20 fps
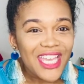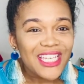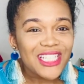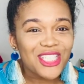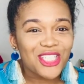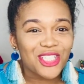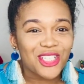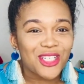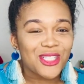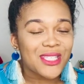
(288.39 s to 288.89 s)

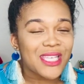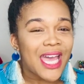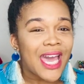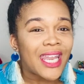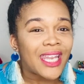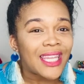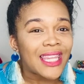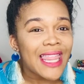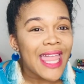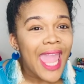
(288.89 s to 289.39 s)
she knows
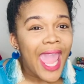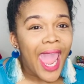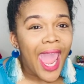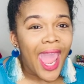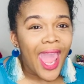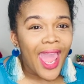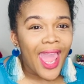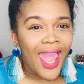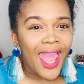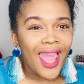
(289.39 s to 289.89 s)
how to
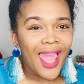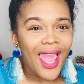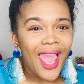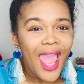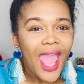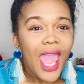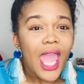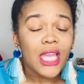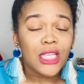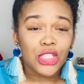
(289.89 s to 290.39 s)
lay,
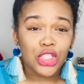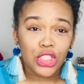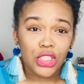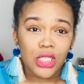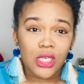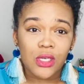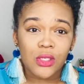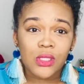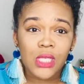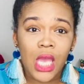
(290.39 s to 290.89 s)
and she
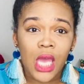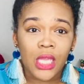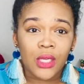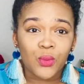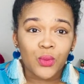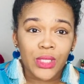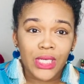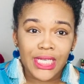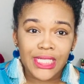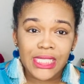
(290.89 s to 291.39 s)
knows how to,
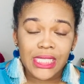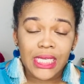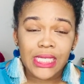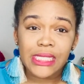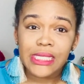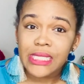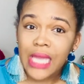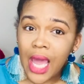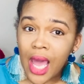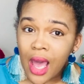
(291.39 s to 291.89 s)
when I say
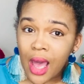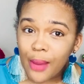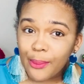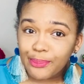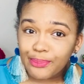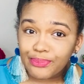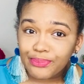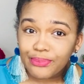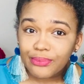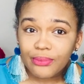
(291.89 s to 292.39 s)

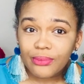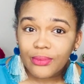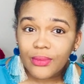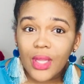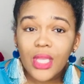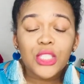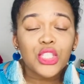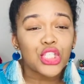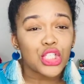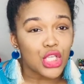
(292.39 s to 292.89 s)
stop,
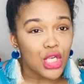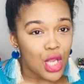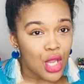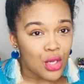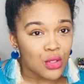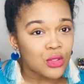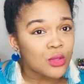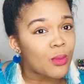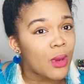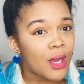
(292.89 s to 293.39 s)
she
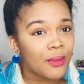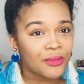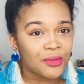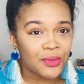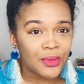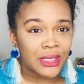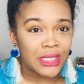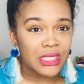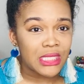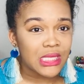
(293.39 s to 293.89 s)
knows mommy
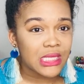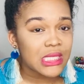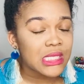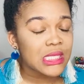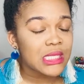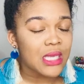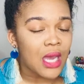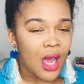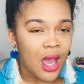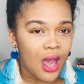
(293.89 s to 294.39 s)
means to
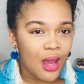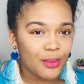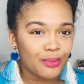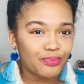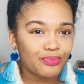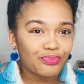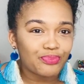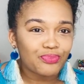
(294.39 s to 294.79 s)
stop.